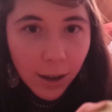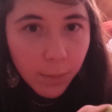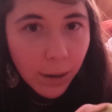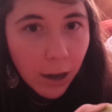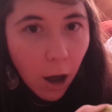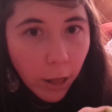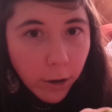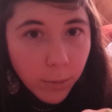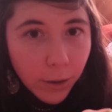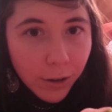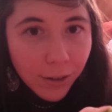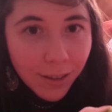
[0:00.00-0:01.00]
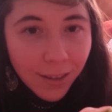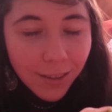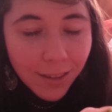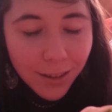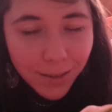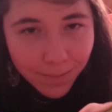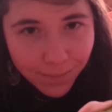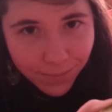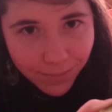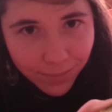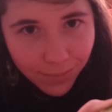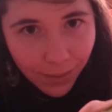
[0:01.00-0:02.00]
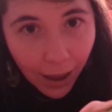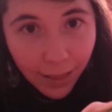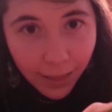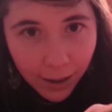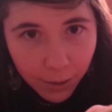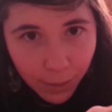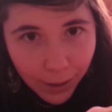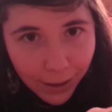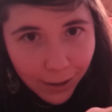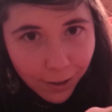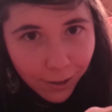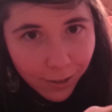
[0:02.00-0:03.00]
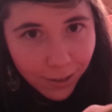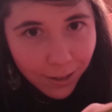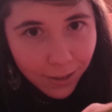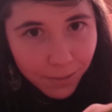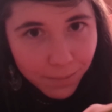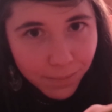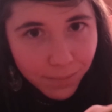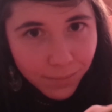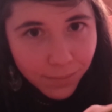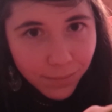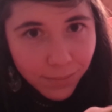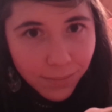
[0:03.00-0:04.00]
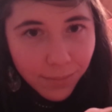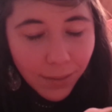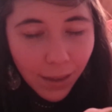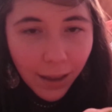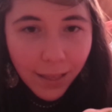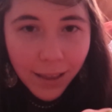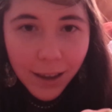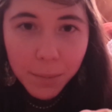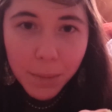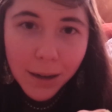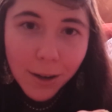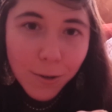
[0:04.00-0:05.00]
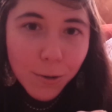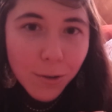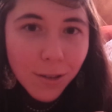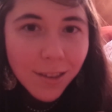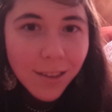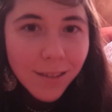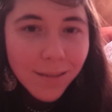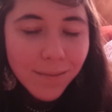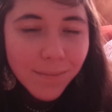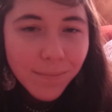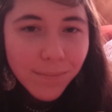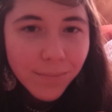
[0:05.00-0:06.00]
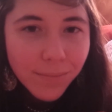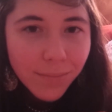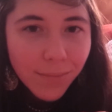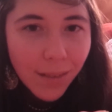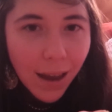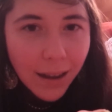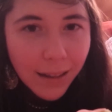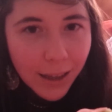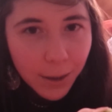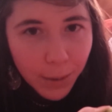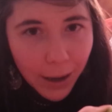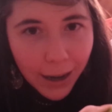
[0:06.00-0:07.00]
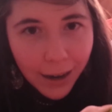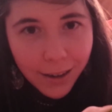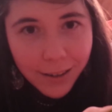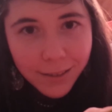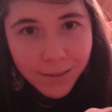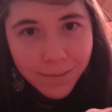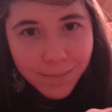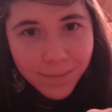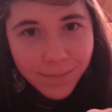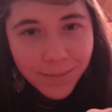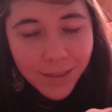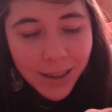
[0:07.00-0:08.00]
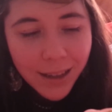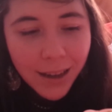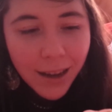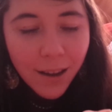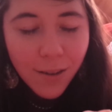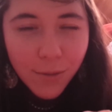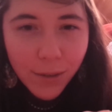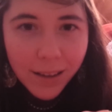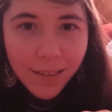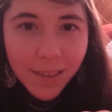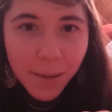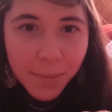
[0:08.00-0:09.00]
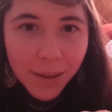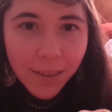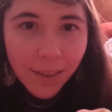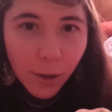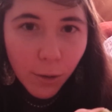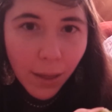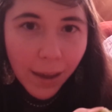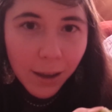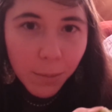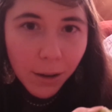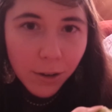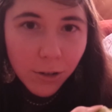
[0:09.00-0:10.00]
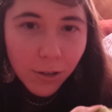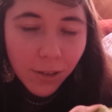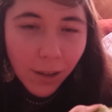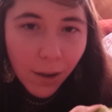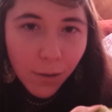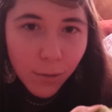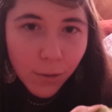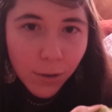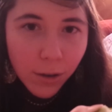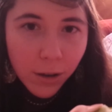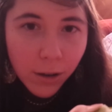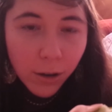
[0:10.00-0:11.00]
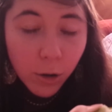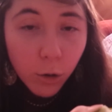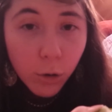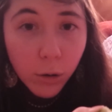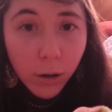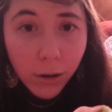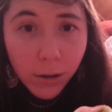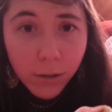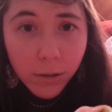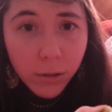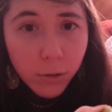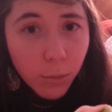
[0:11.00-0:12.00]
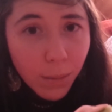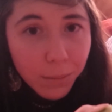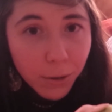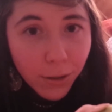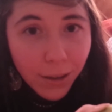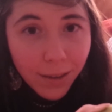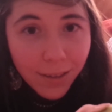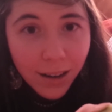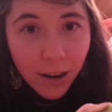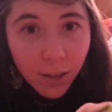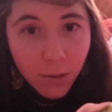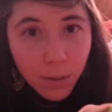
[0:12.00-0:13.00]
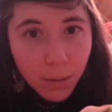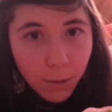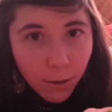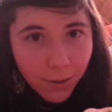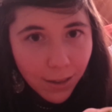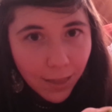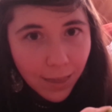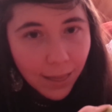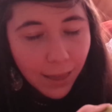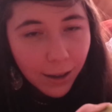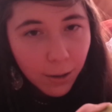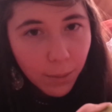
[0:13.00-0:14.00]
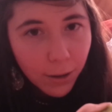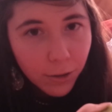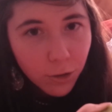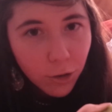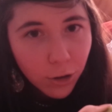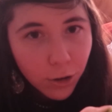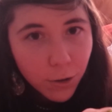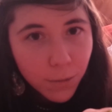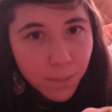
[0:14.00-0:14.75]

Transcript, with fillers: like my collarbones. I like my ears like my nose. I like my hair. Find something that you like about yourself, or remember things that other people have said they like about you.